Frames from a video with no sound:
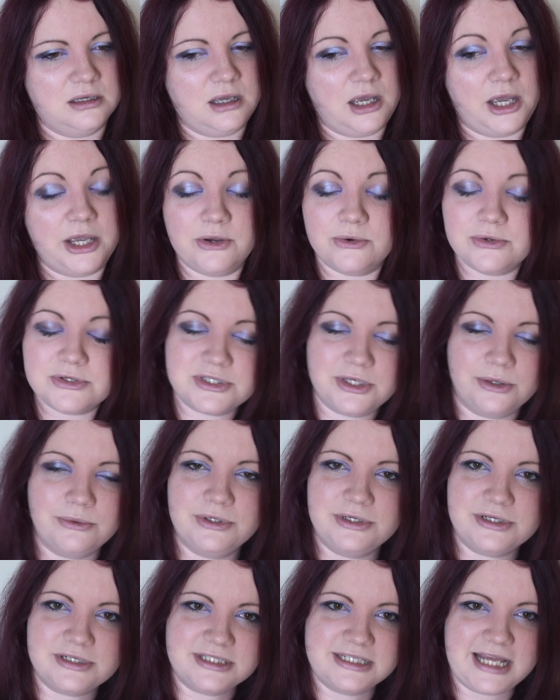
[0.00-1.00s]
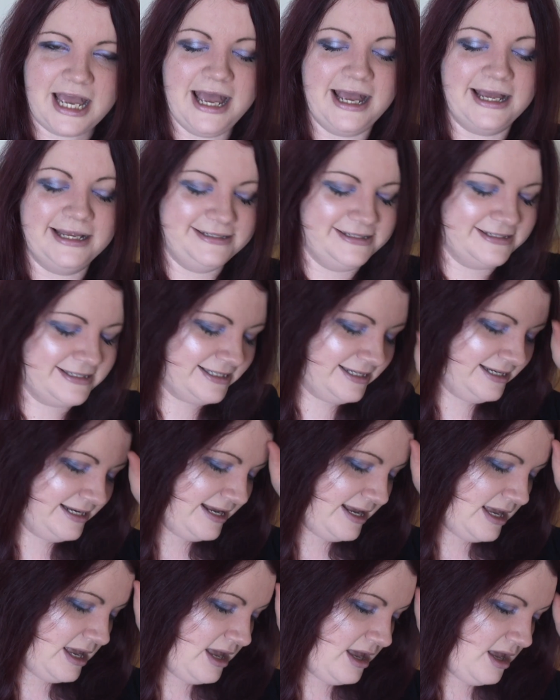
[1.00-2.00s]
I also understand
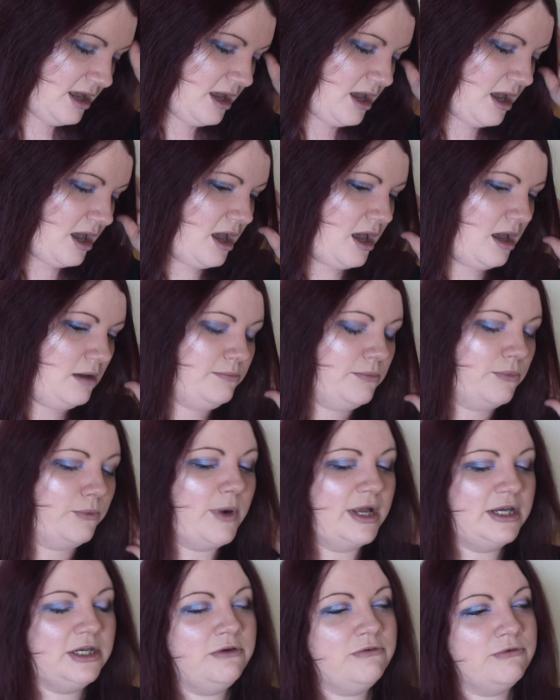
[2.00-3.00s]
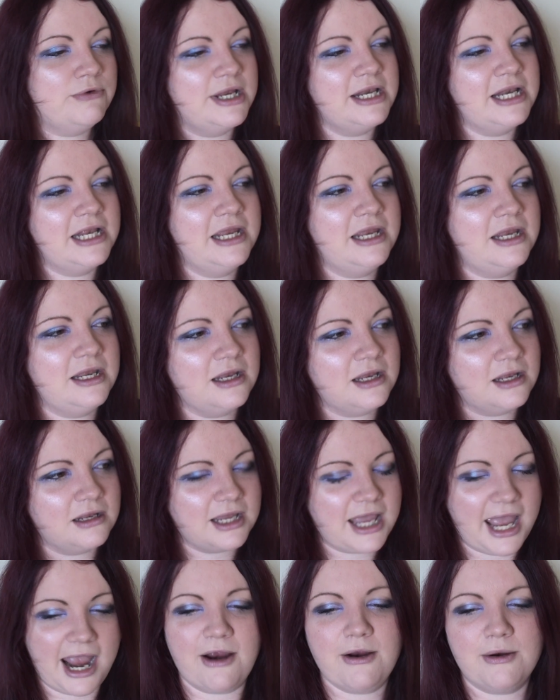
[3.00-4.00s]
when you really
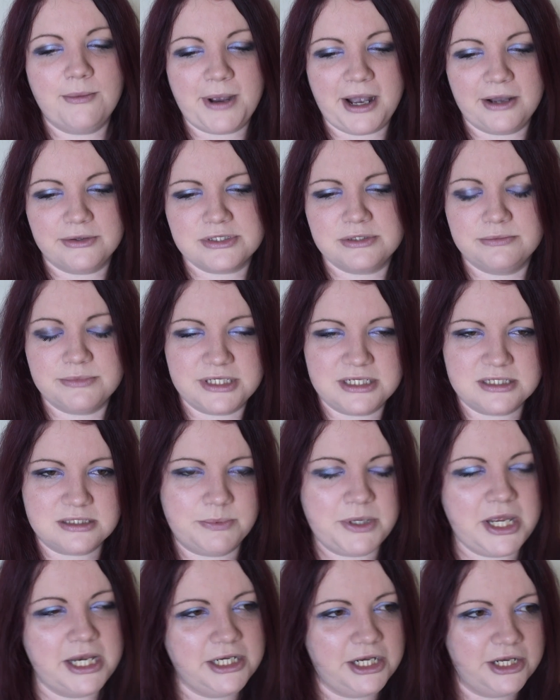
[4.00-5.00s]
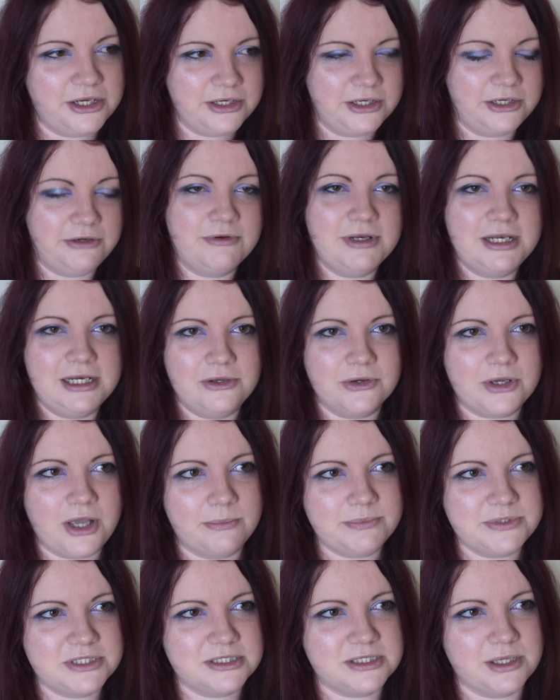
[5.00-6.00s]
care about somebody's opinion and you really look
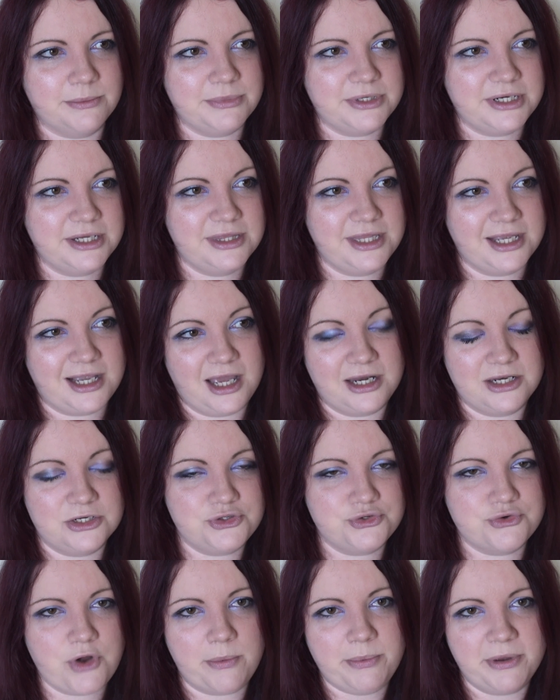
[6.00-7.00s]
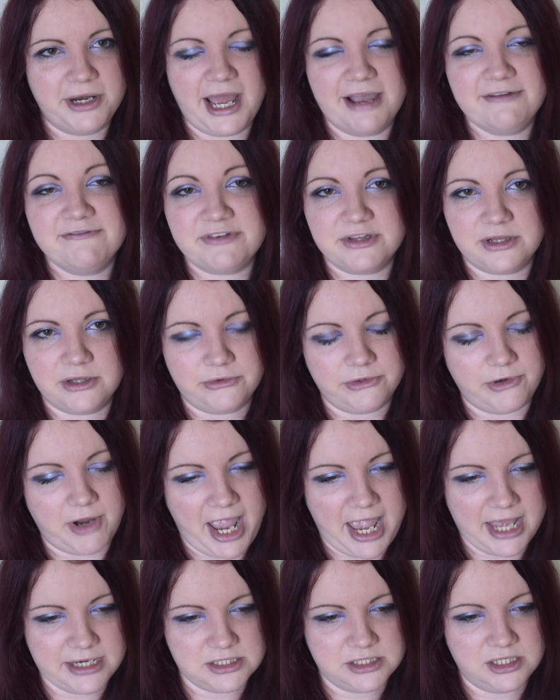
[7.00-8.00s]
up to somebody and they kind of drop an anvil on your
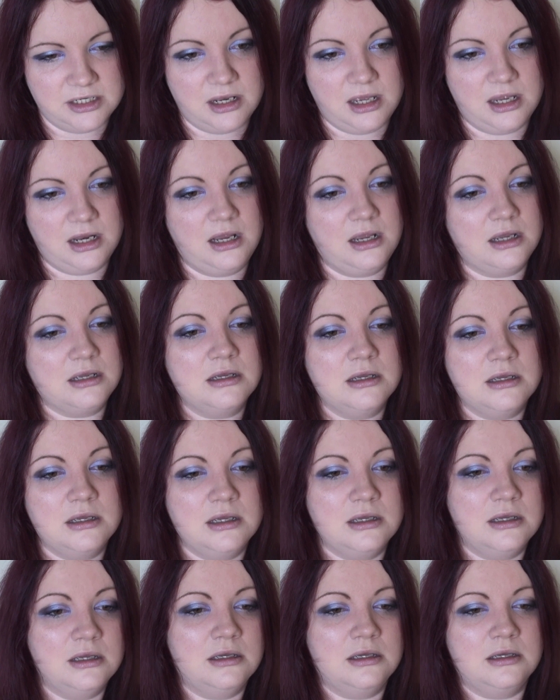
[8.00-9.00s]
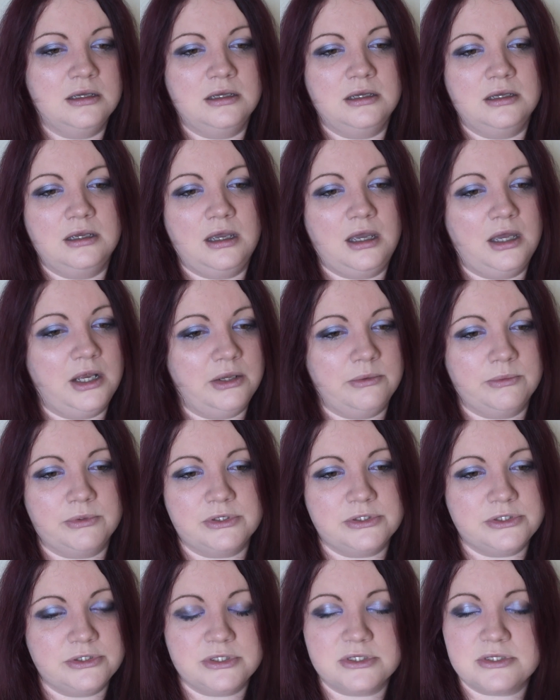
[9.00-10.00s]
head and you're like, I don't
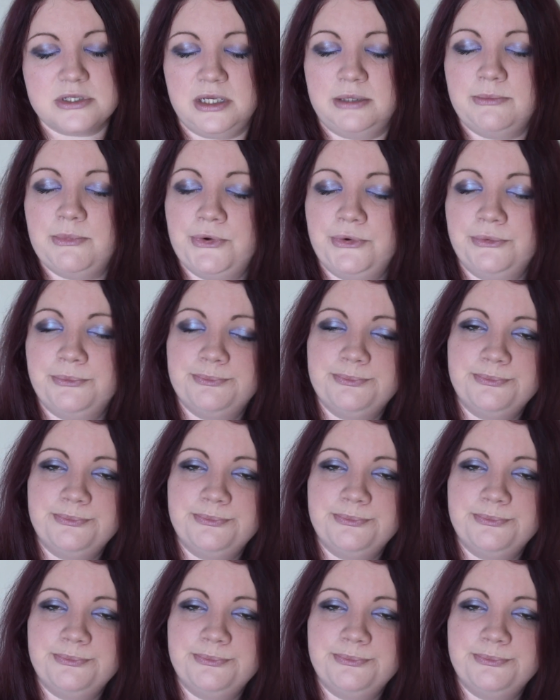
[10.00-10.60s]
want to do this anymore.